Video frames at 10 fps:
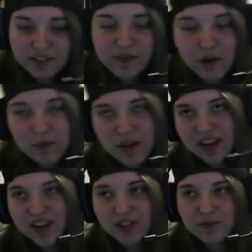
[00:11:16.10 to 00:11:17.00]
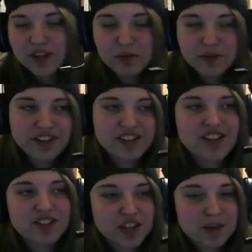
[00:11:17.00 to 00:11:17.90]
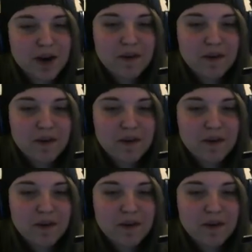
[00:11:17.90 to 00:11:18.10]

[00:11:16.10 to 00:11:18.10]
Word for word: oh now? Oh my gosh, my hillbilly sound just came out.